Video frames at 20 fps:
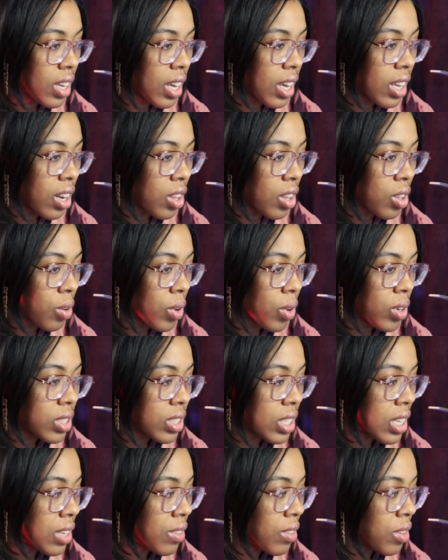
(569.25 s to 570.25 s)
In other
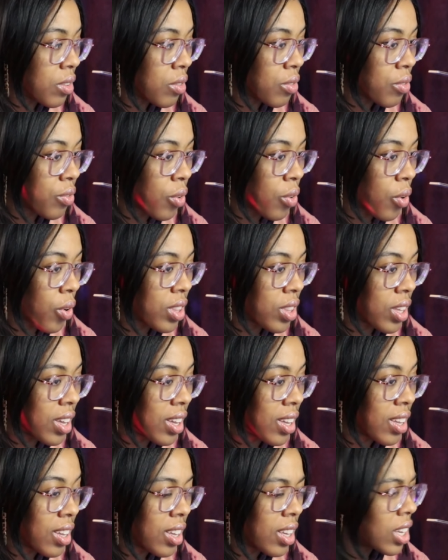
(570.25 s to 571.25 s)
words, even for
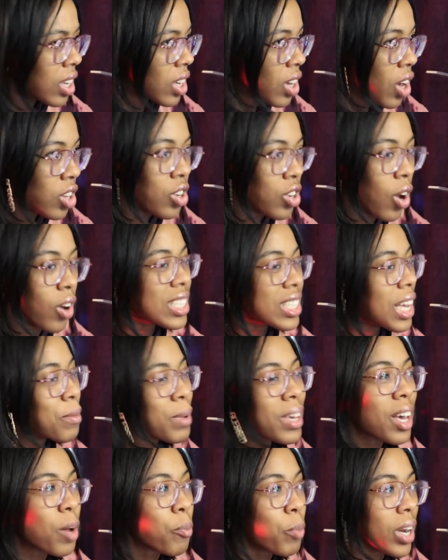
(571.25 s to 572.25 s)
the... Don't tell
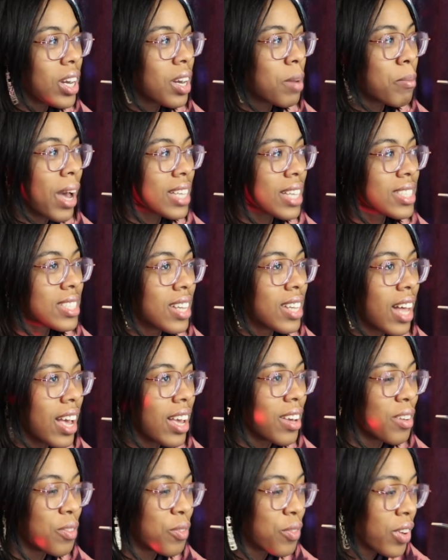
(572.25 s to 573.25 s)
me you can bring them back to
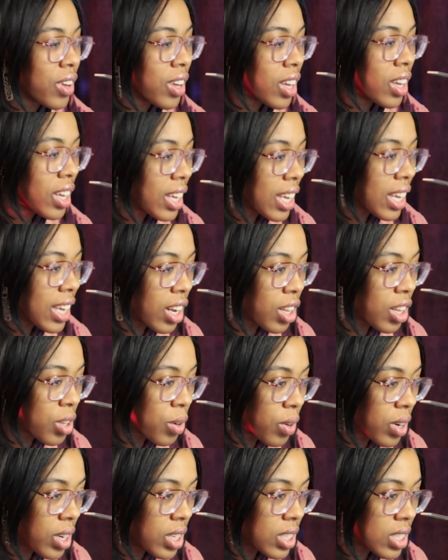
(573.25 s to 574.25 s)
life! In
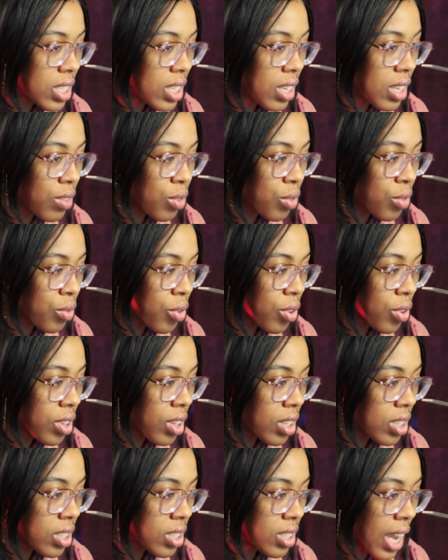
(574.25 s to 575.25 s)
other words, even for
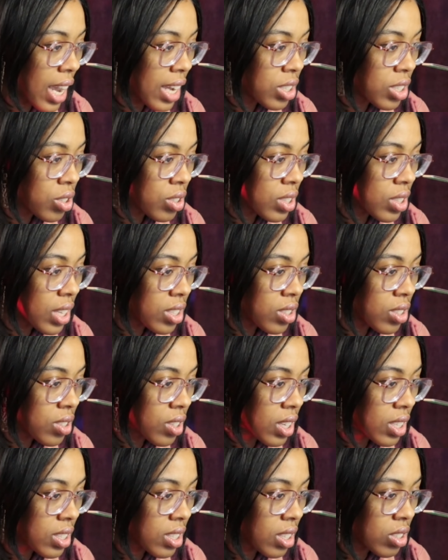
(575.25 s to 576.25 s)
the statues that
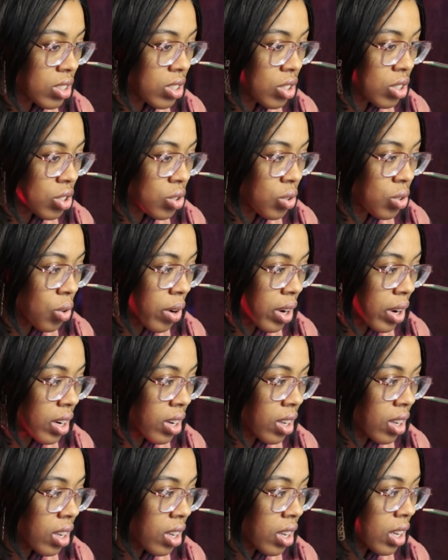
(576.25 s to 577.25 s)
Tsukasa has
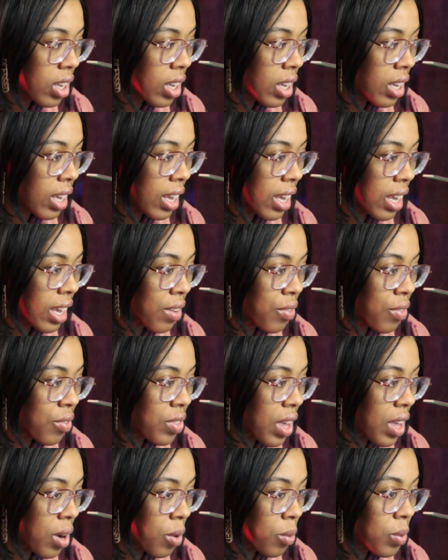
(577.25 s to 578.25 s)
destroyed, if
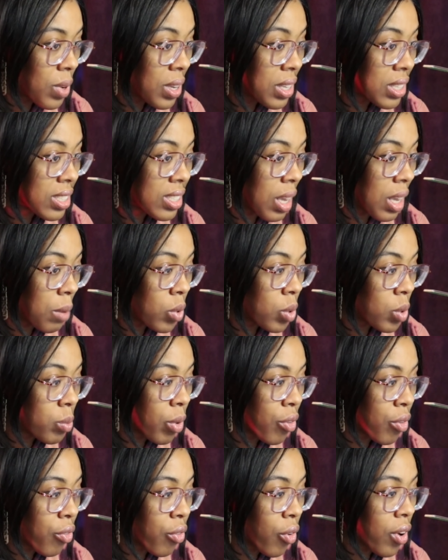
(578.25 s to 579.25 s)
they're reassembled
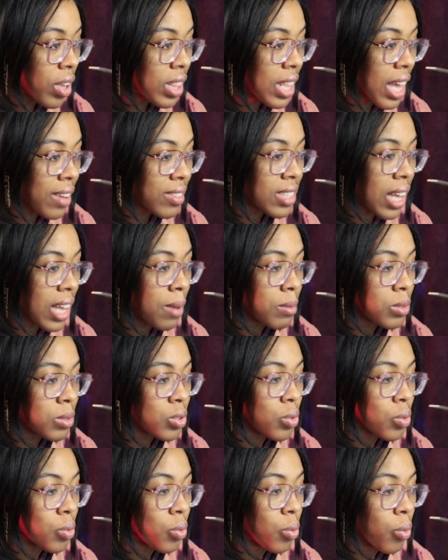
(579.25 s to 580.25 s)
before they have time
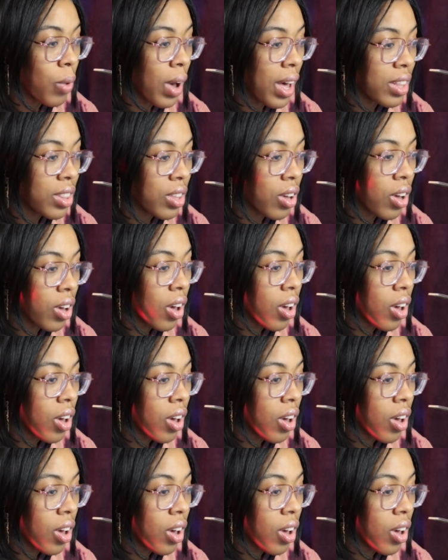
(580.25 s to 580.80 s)
to weather...